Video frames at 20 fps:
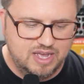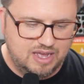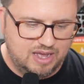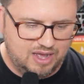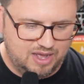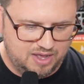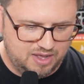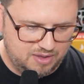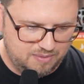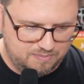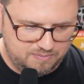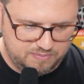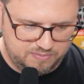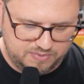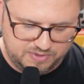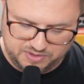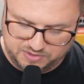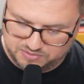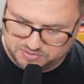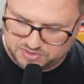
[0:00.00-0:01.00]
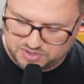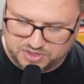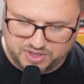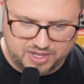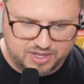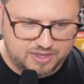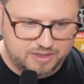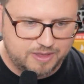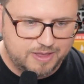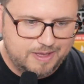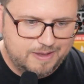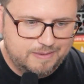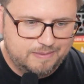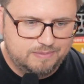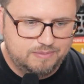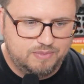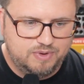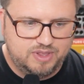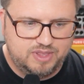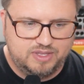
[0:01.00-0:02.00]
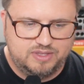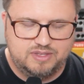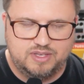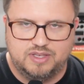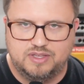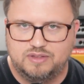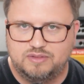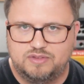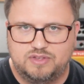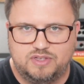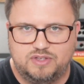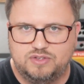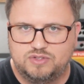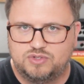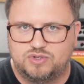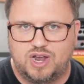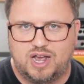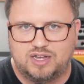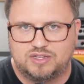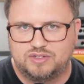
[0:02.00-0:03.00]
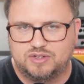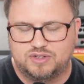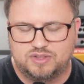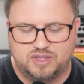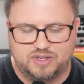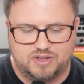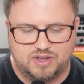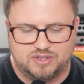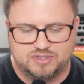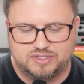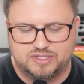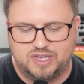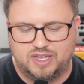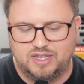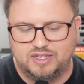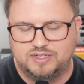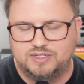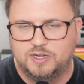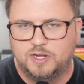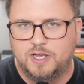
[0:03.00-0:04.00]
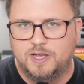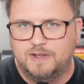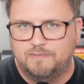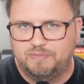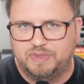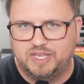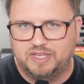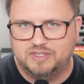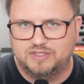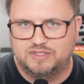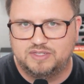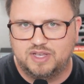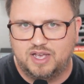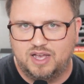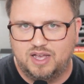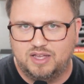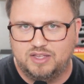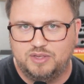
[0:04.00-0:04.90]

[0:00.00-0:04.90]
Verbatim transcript: uh, to use click really to to use tracks or click on sage is uh,